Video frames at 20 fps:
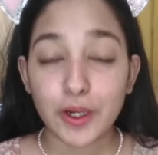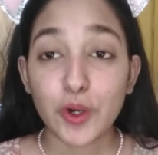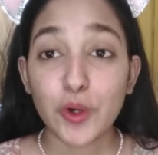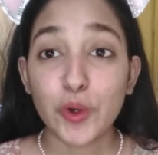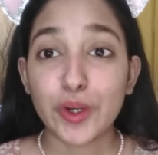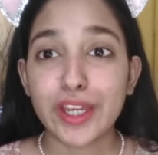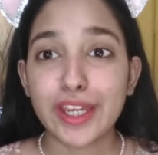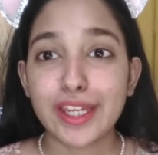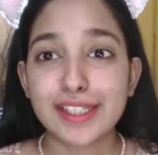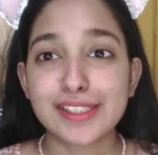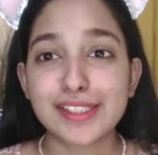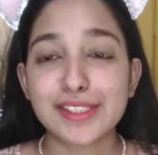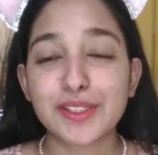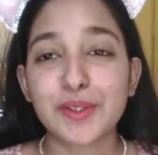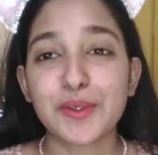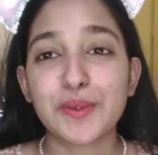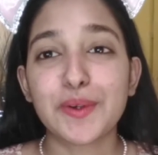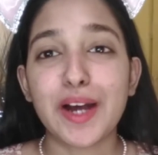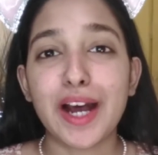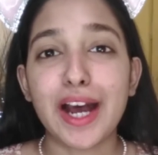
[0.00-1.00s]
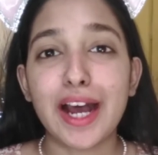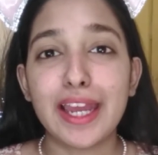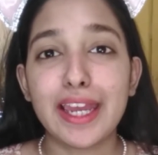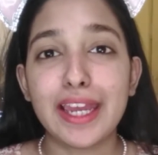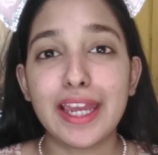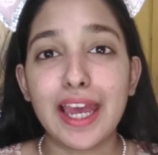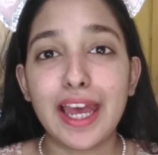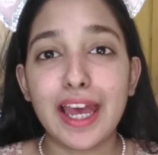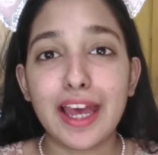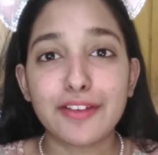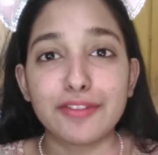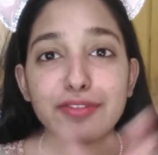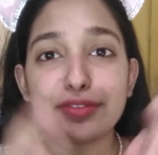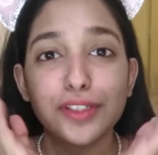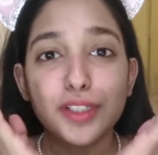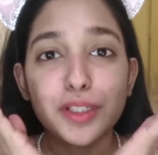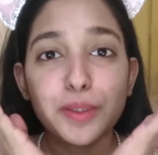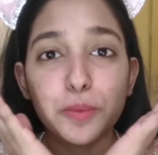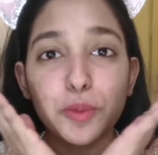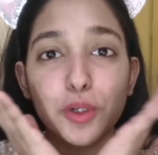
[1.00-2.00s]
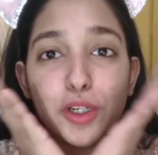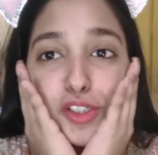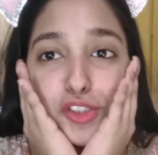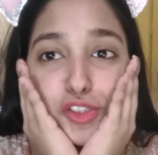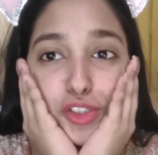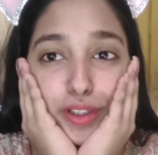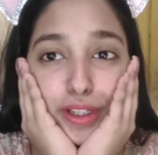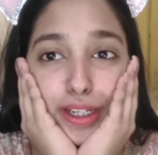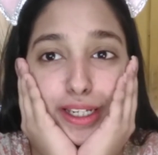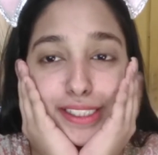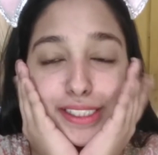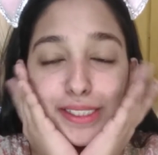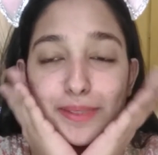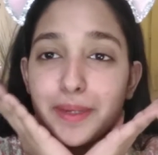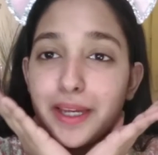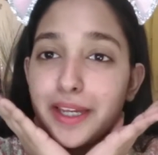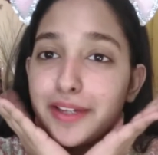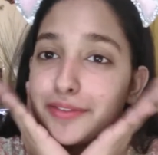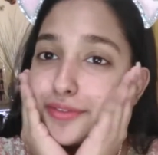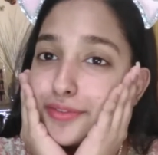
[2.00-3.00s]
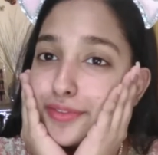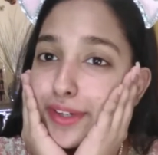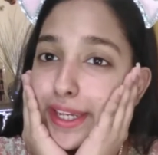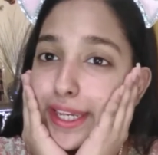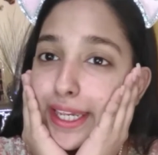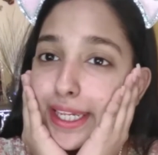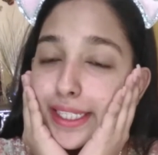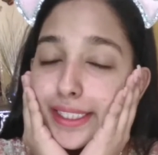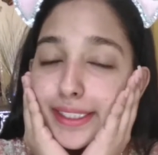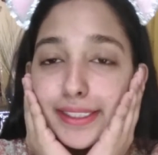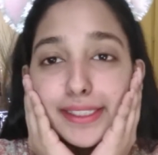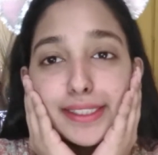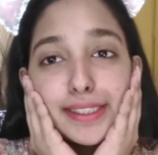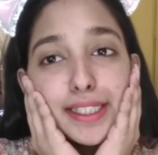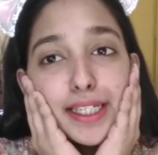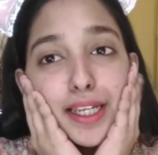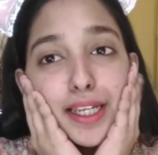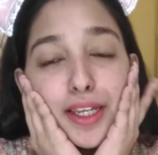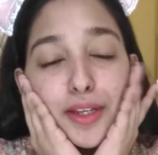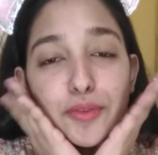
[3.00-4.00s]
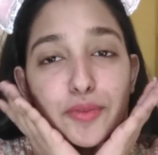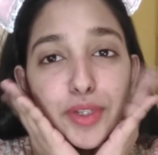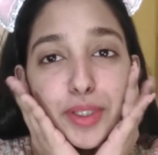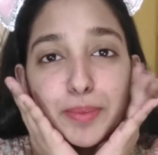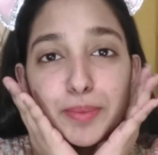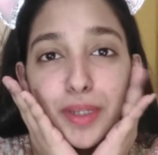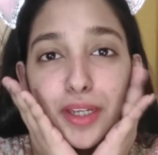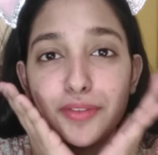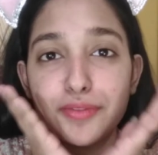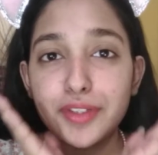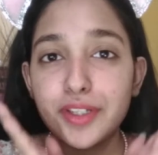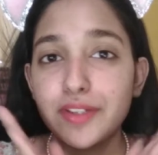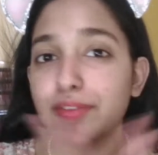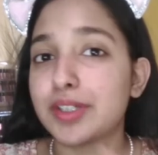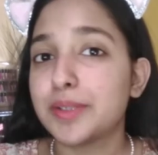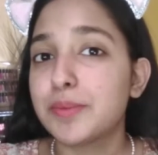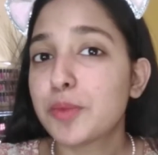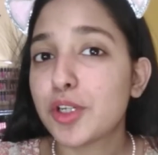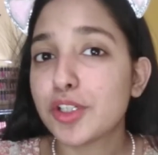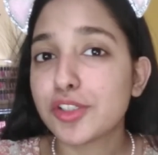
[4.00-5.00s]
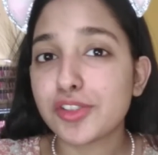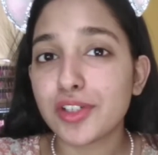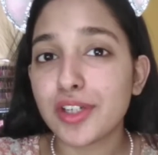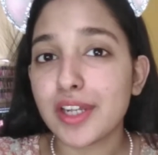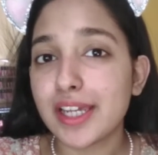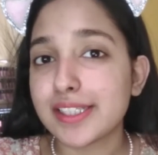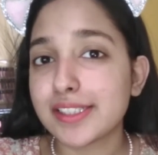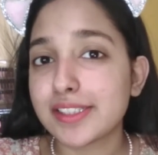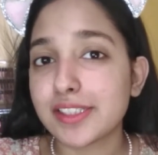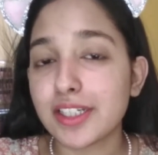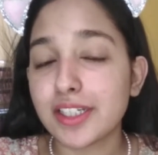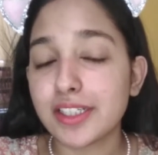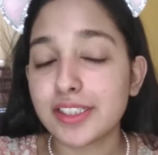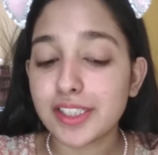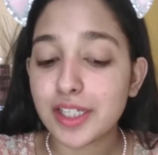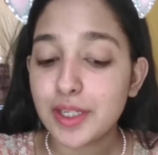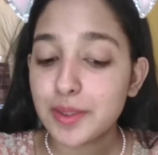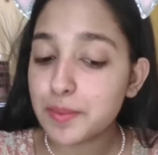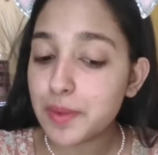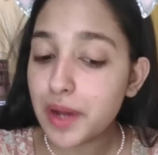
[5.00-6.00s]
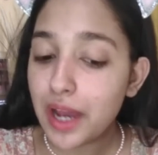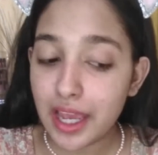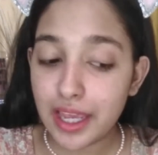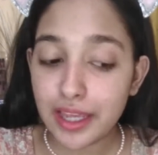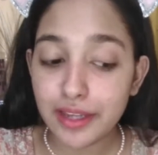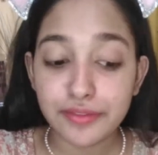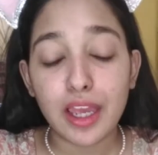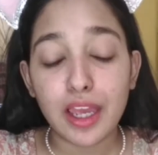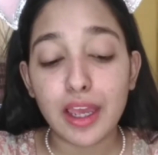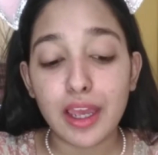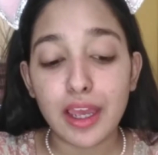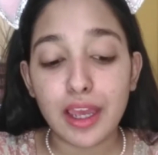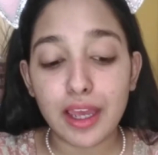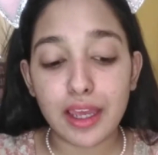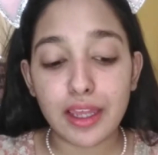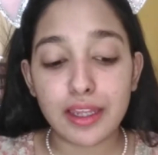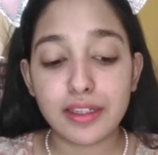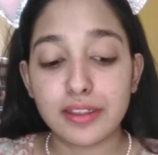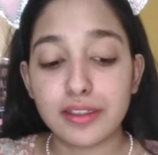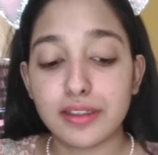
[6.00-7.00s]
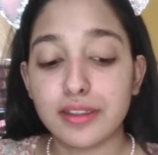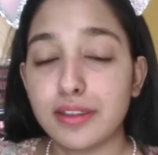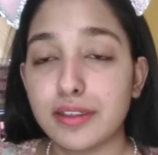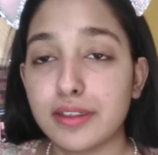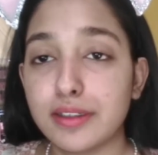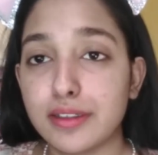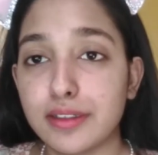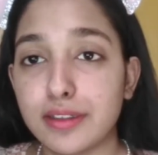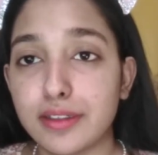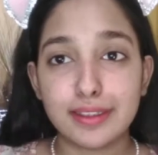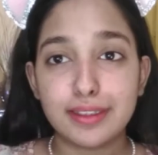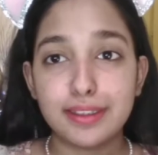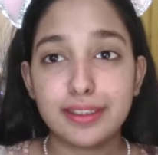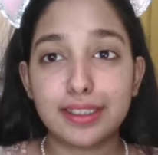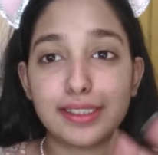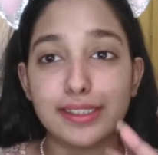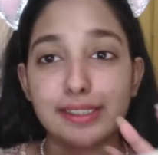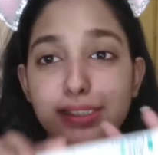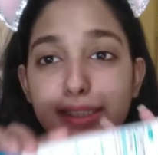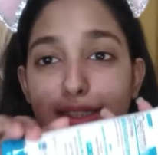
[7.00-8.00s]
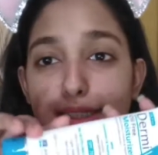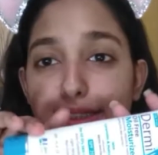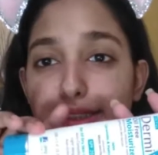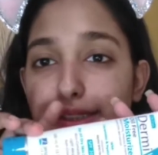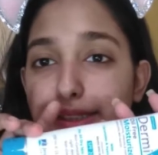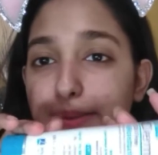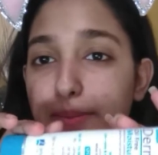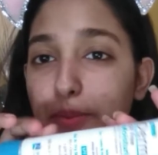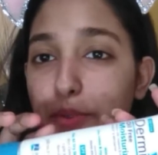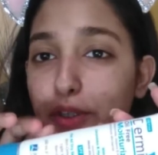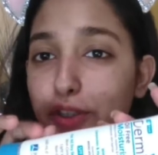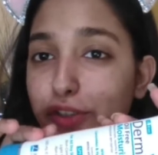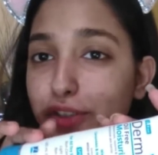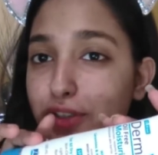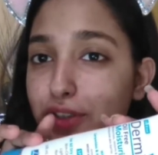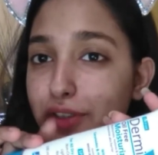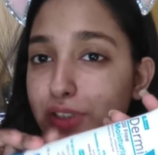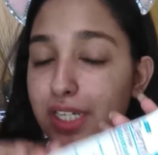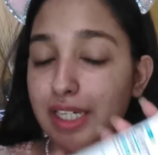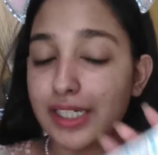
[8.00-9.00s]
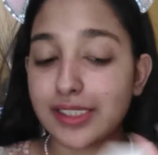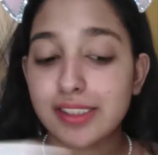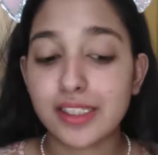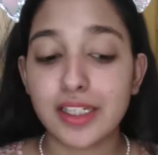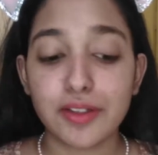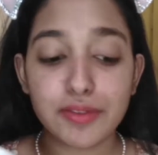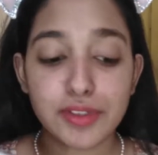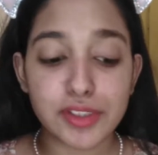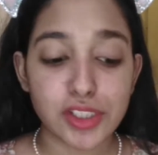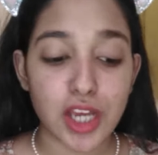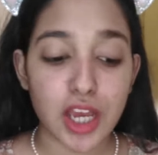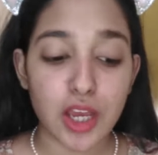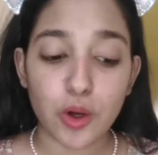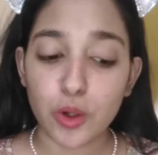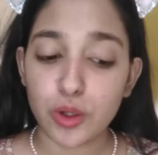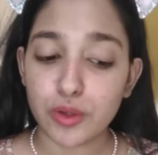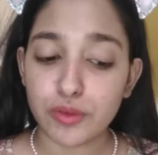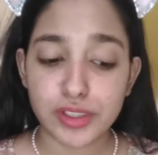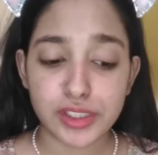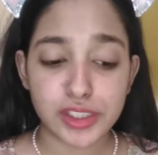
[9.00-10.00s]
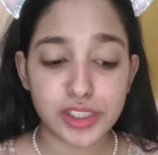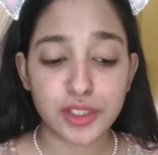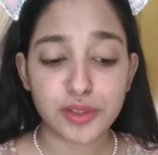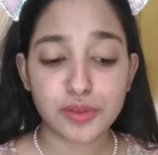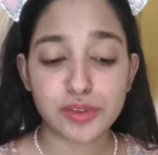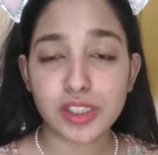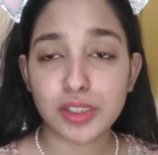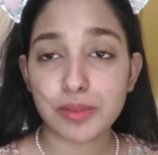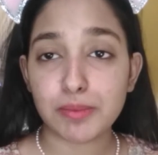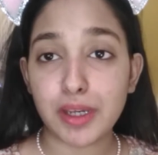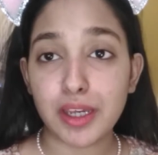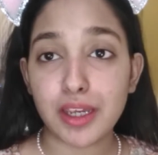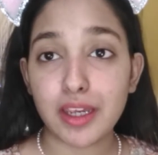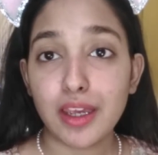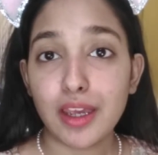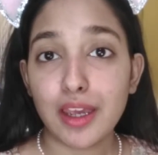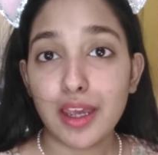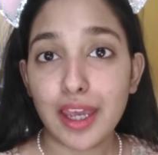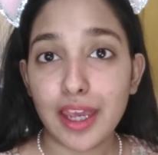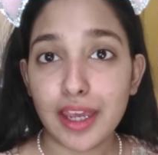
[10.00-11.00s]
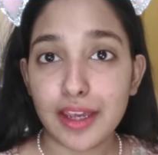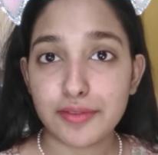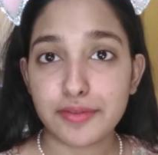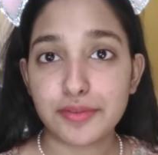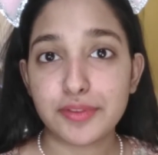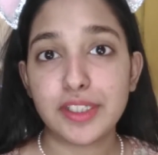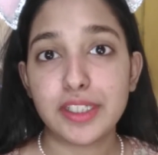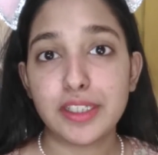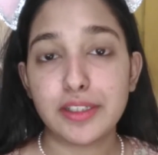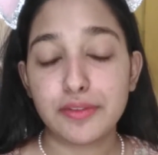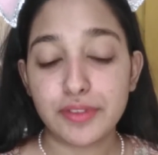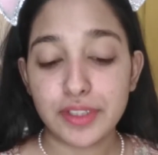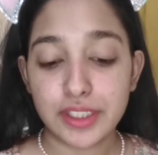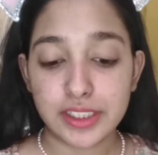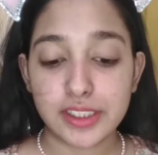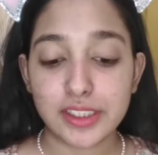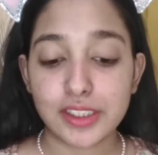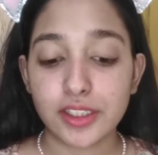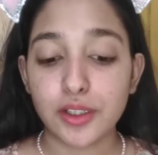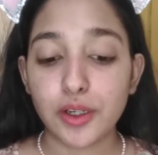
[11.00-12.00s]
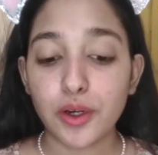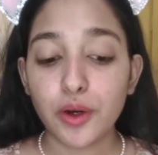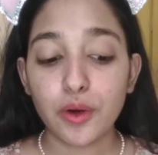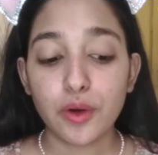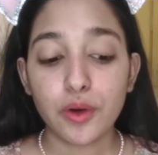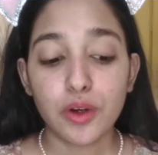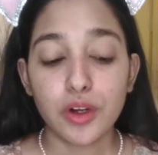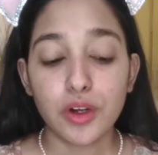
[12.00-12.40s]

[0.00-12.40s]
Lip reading: Okay, so I have moisturized my face with my favorite moisturizer, Dermive, and this is the moisturizer which I always use in my every video.